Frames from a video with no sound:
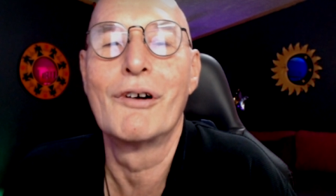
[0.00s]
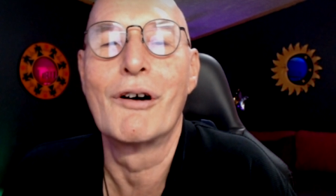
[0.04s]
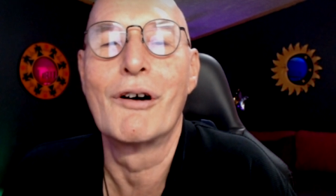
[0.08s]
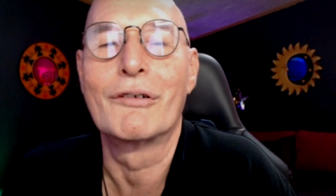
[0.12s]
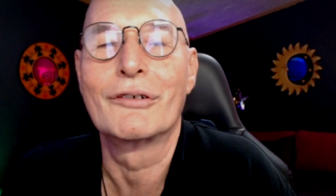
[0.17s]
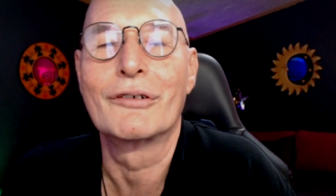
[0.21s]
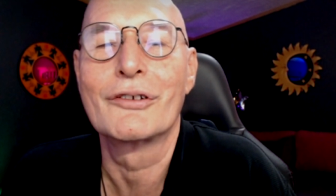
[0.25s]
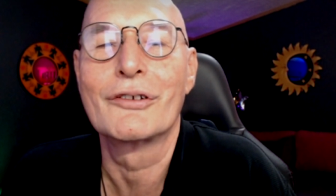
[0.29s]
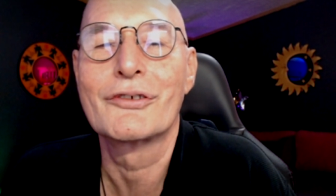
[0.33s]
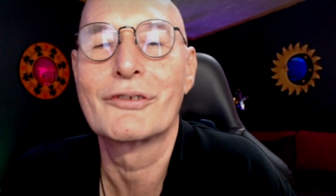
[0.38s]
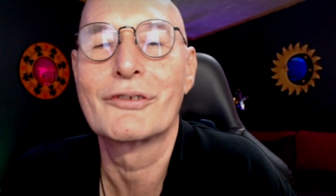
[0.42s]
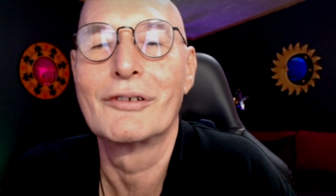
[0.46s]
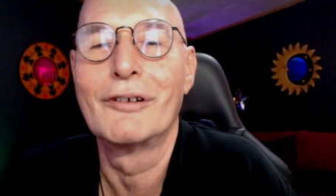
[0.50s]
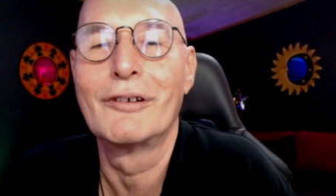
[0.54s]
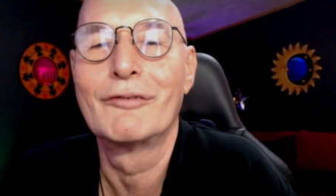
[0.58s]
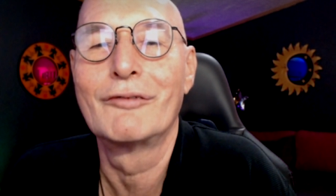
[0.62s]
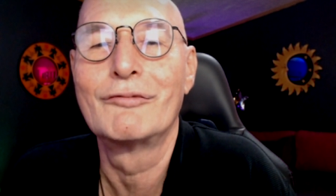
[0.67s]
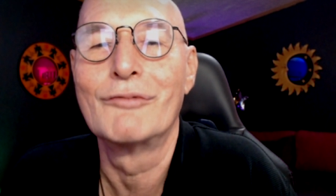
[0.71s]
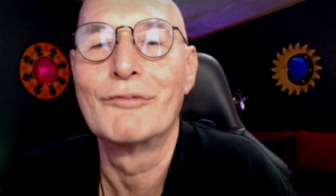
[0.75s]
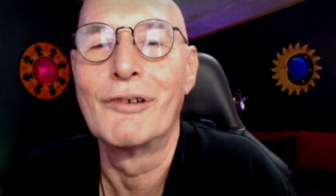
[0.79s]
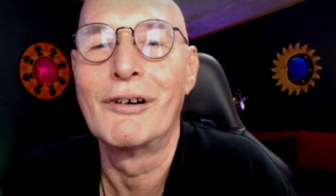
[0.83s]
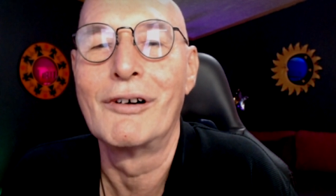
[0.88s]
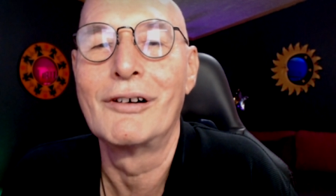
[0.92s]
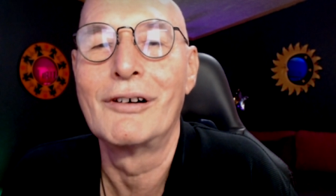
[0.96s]
horrors of
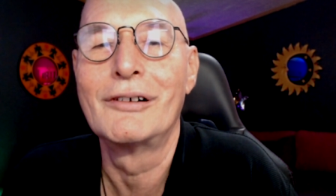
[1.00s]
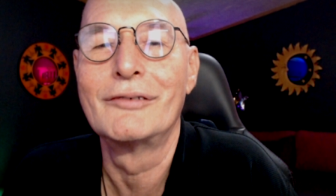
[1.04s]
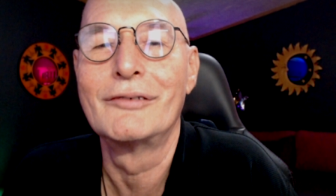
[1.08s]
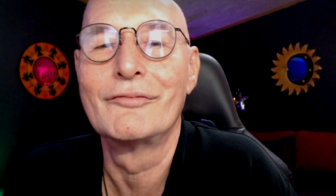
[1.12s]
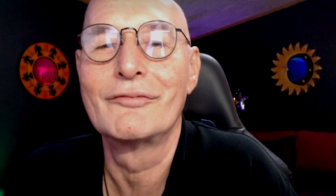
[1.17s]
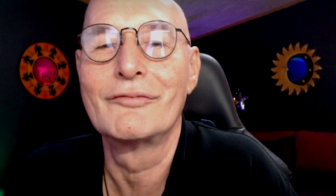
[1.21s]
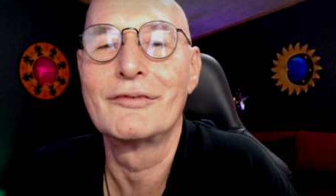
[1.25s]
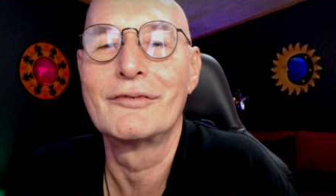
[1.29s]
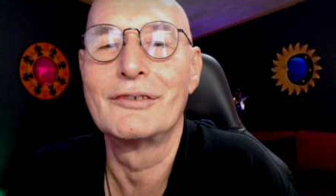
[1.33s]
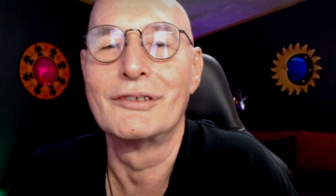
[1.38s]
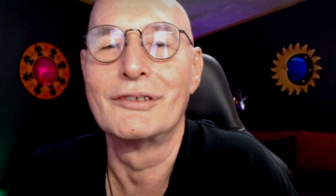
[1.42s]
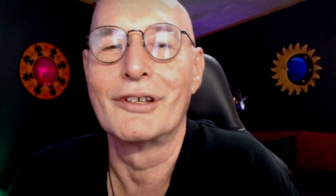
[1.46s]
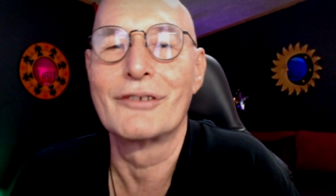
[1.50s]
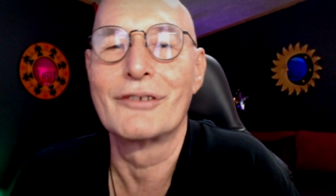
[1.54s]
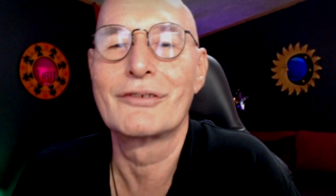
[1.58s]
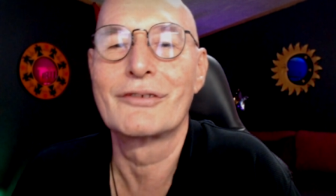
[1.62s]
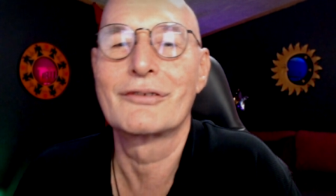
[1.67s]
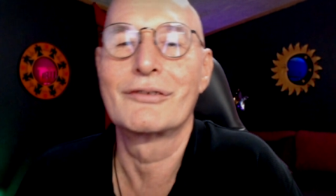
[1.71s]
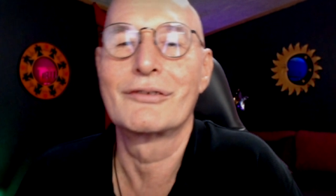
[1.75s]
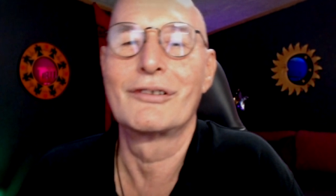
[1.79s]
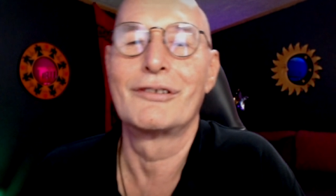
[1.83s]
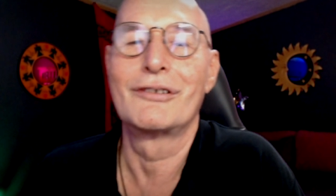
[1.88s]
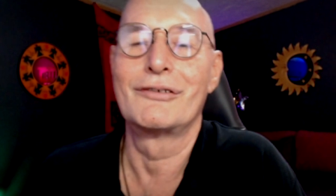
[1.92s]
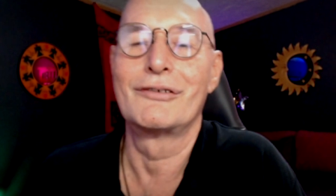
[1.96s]
war?
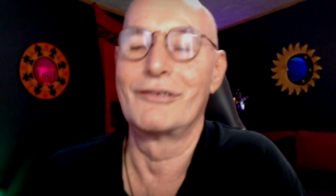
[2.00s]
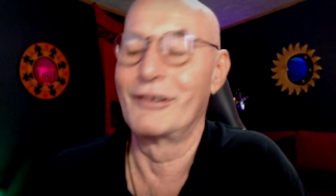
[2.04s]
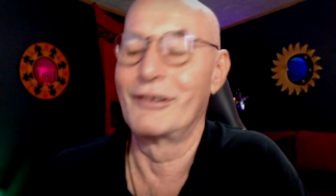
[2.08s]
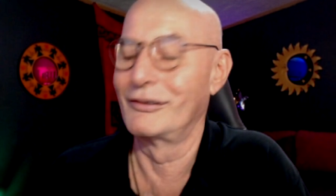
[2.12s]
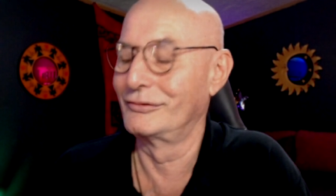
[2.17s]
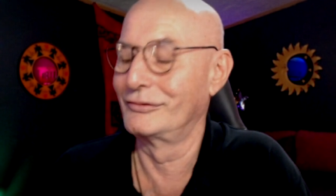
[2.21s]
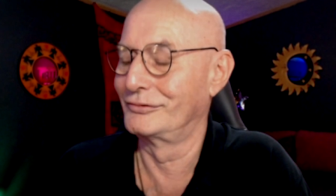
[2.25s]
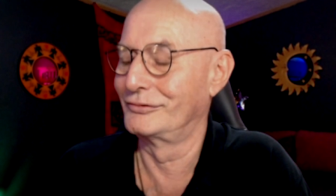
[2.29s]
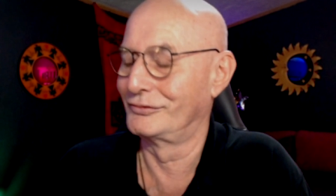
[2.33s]
Yes or no?